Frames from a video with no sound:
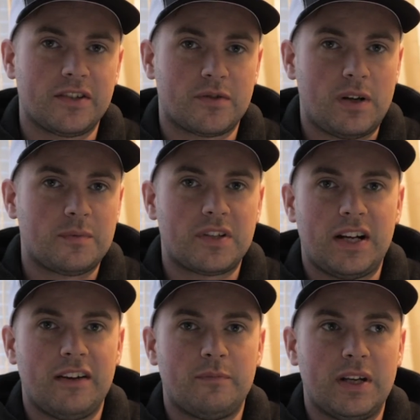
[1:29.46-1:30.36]
swamps that
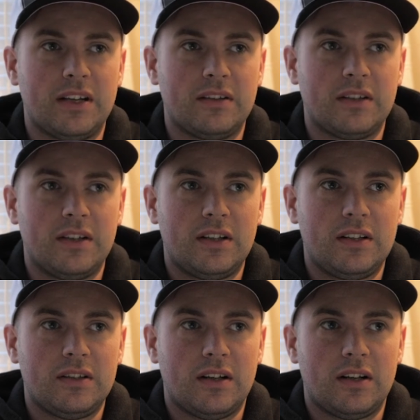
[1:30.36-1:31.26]
I've been
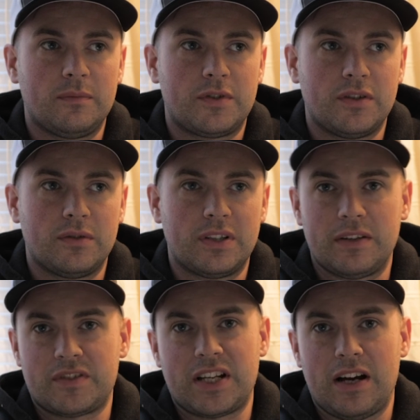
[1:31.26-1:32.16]
to and
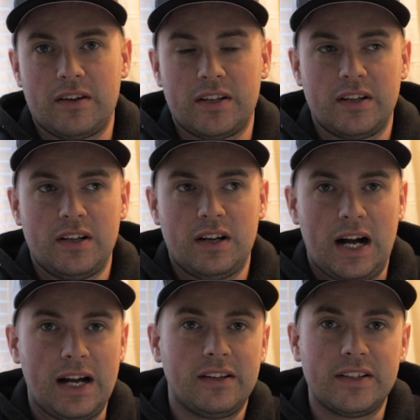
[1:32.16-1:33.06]
have scouted.
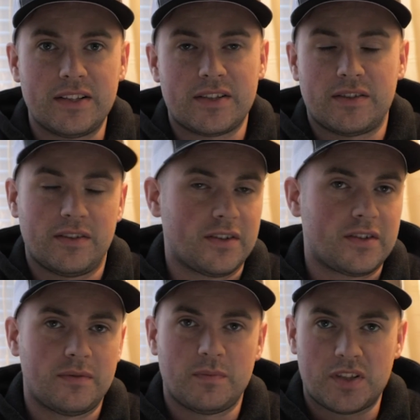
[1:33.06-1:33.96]
Islands,
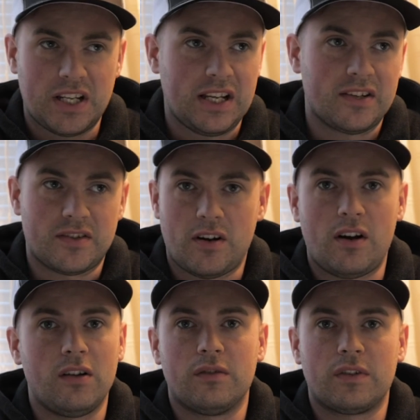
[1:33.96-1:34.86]
there's stands
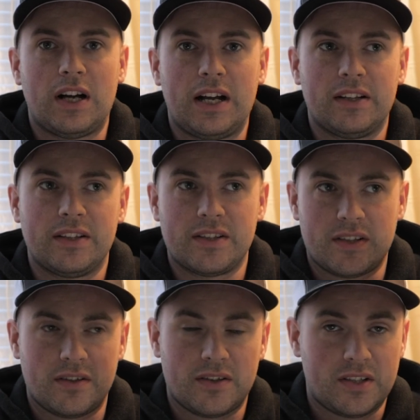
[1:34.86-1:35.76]
all over islands.
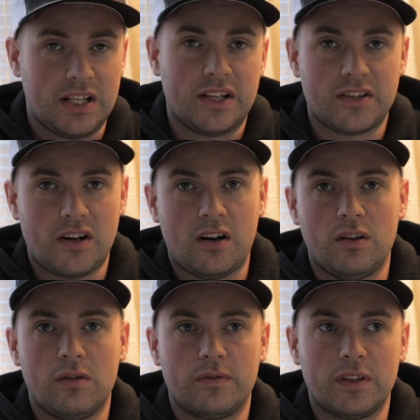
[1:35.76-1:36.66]
There's stands all
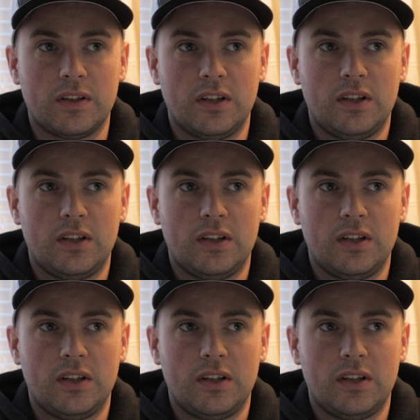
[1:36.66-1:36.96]
over